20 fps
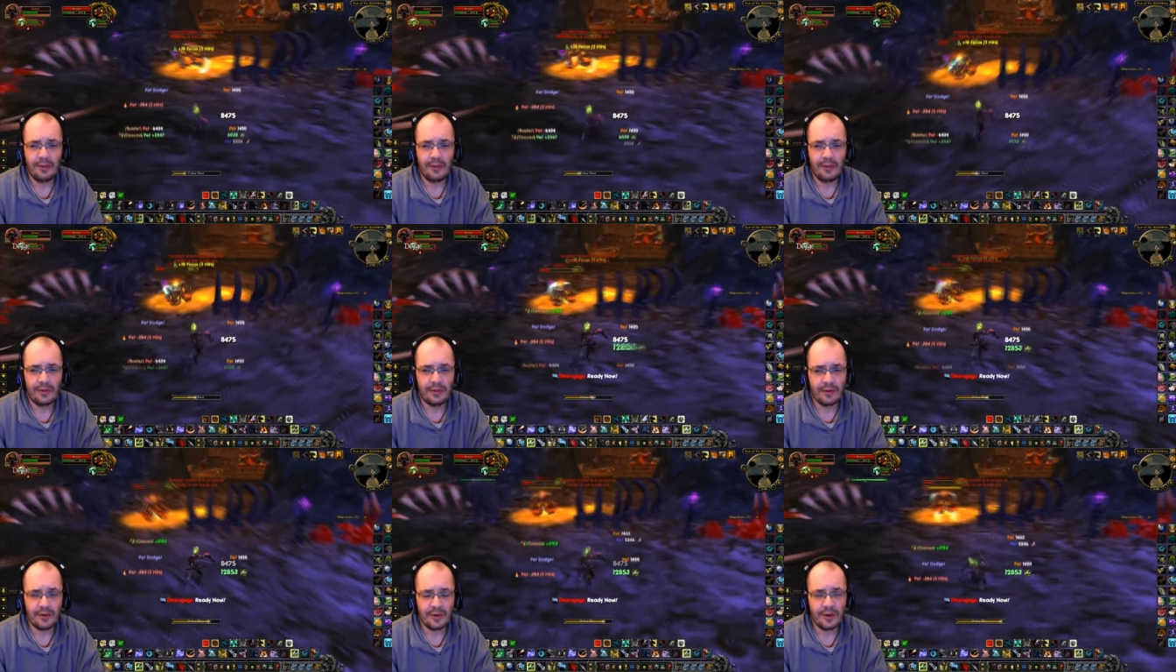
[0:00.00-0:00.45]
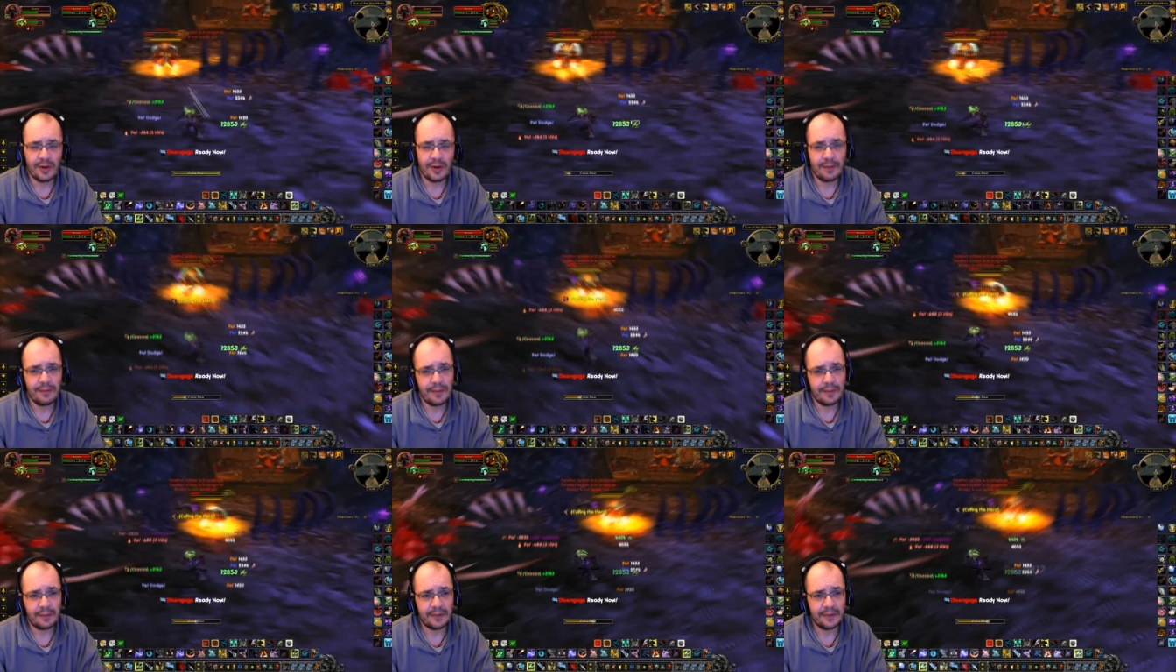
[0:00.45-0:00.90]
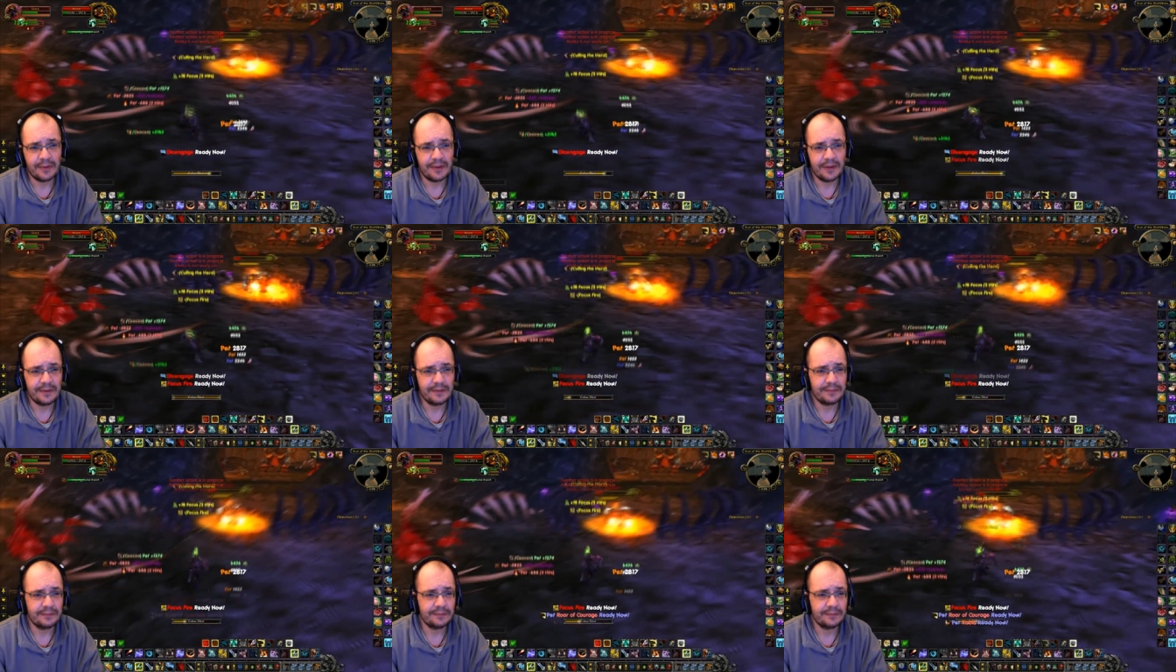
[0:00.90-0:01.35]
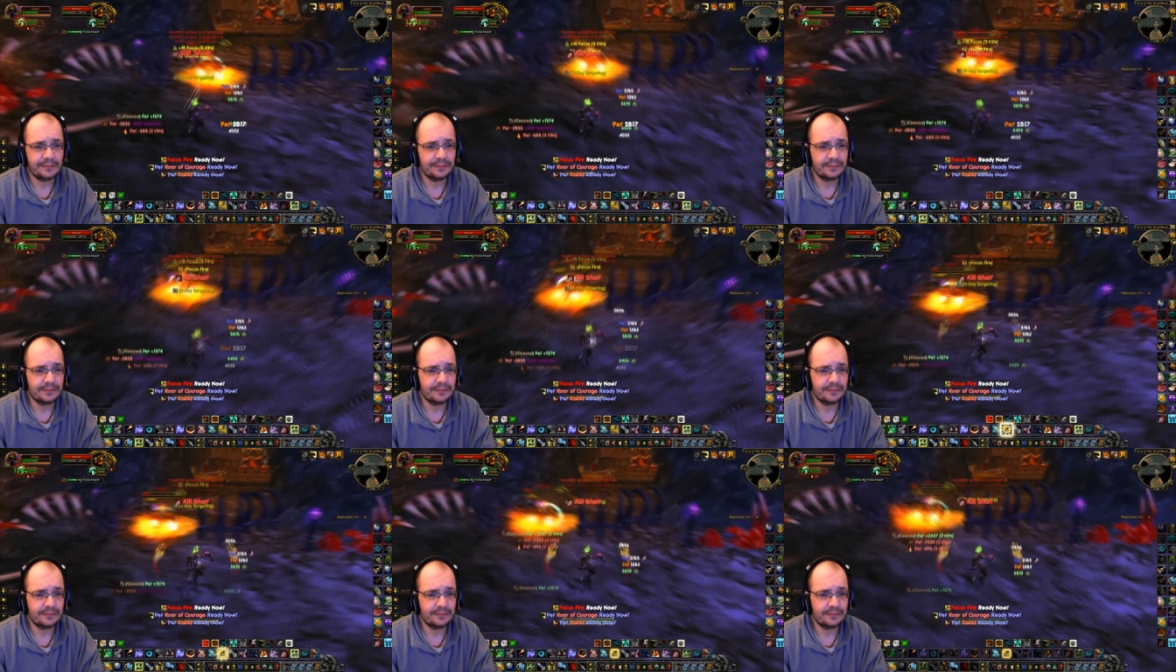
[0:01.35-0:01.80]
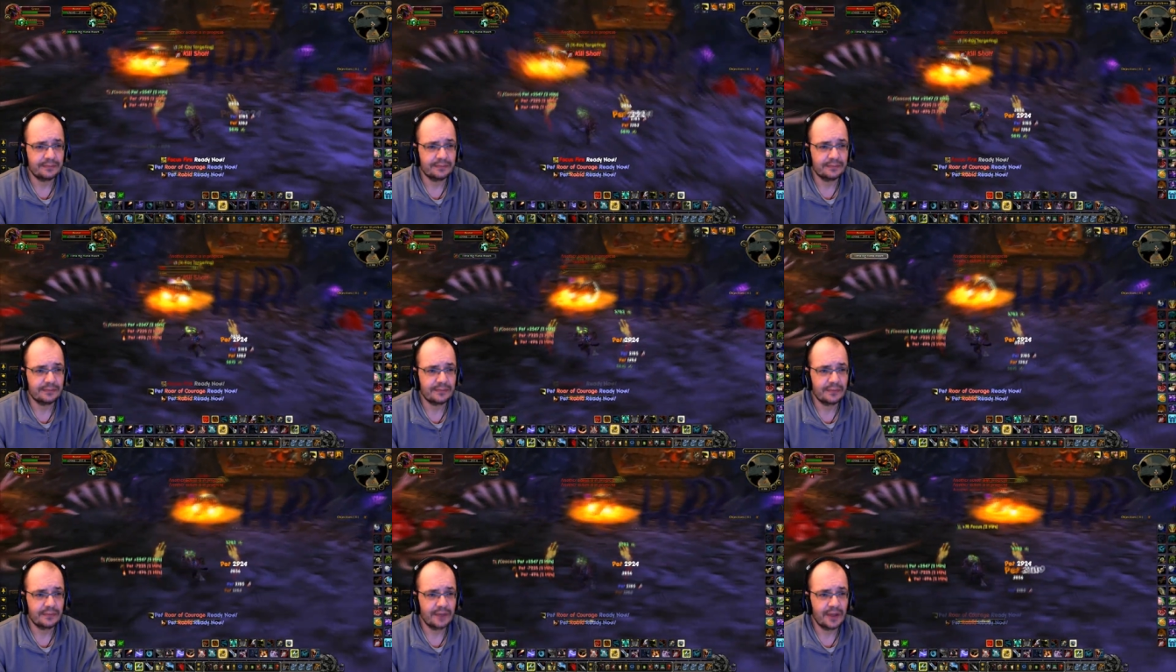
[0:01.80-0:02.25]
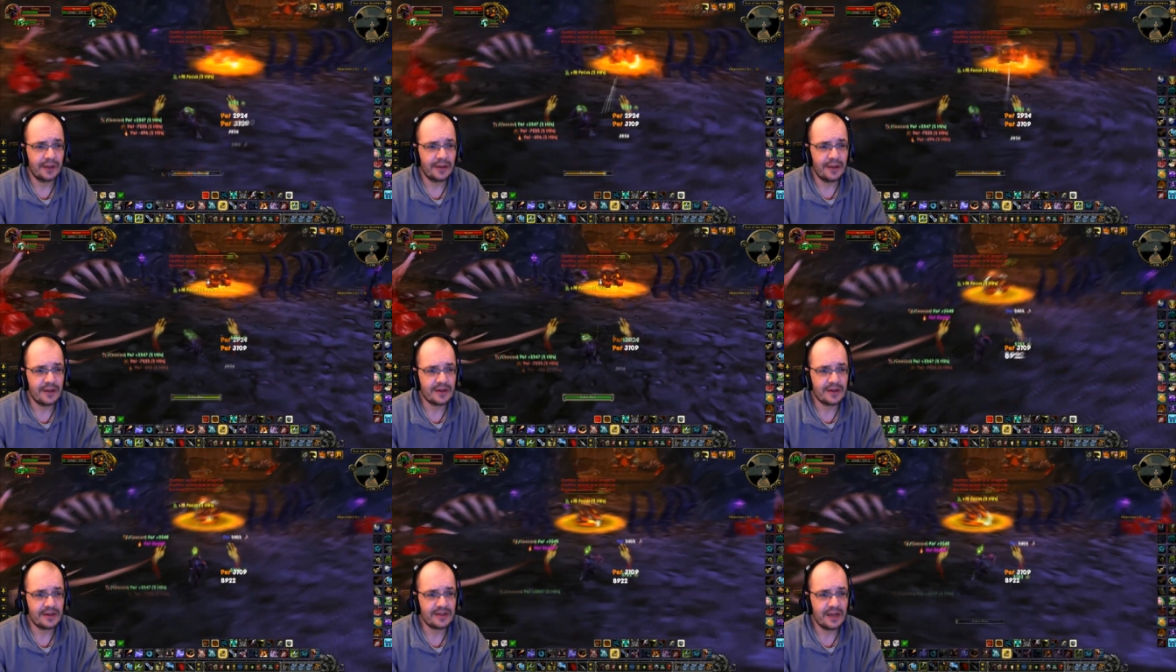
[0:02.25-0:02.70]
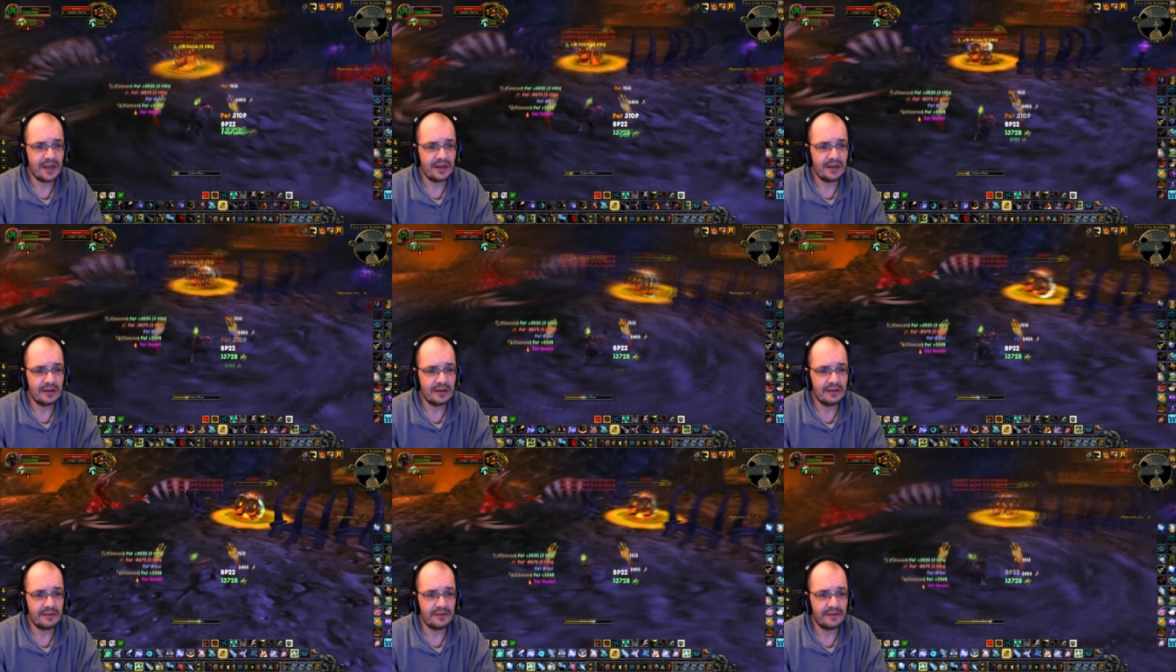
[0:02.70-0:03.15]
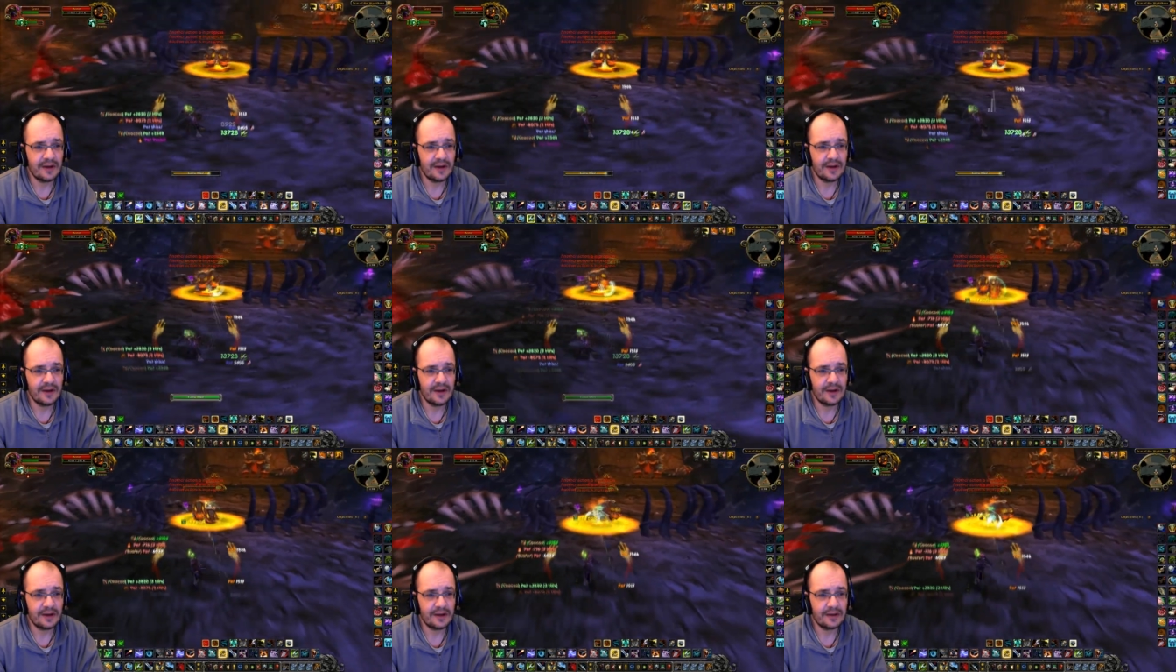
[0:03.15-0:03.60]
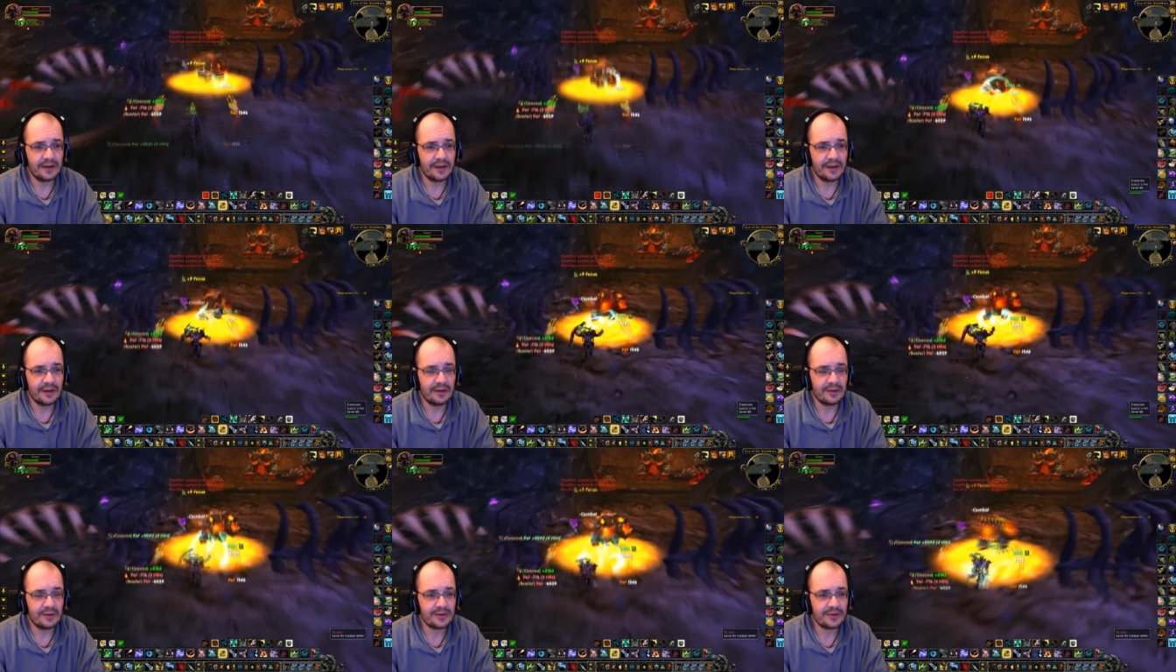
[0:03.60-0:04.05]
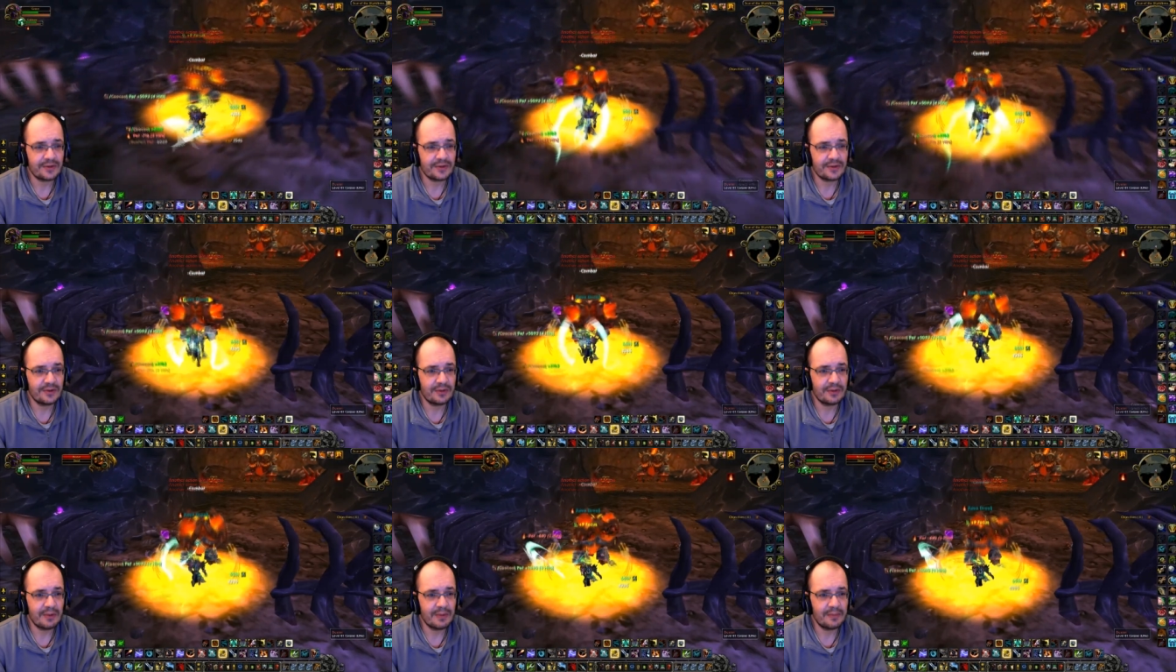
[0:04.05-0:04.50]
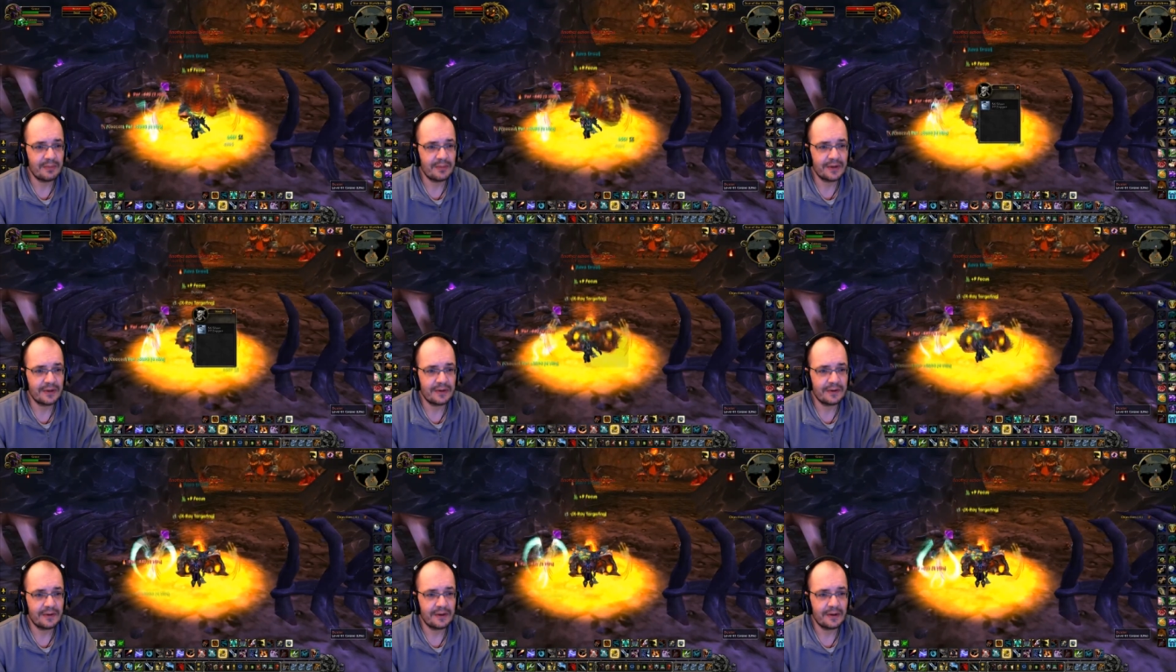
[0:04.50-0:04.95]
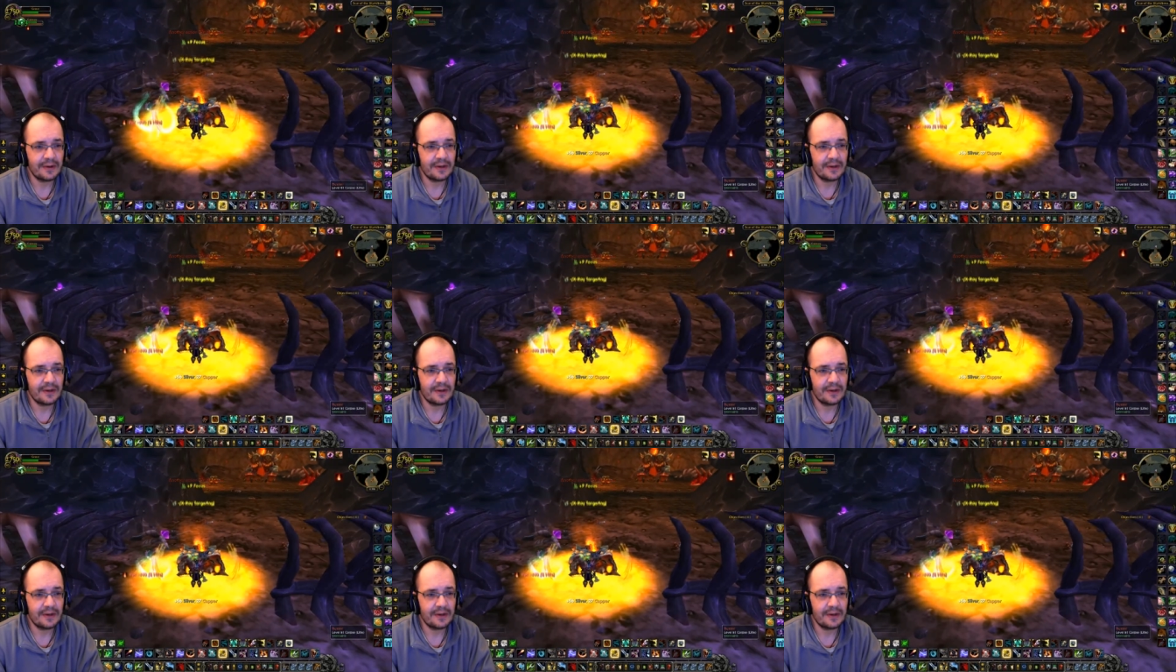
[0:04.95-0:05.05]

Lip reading: the third puppy. Okay, they are standing in the fire, and yeah, it was hurting me a bit.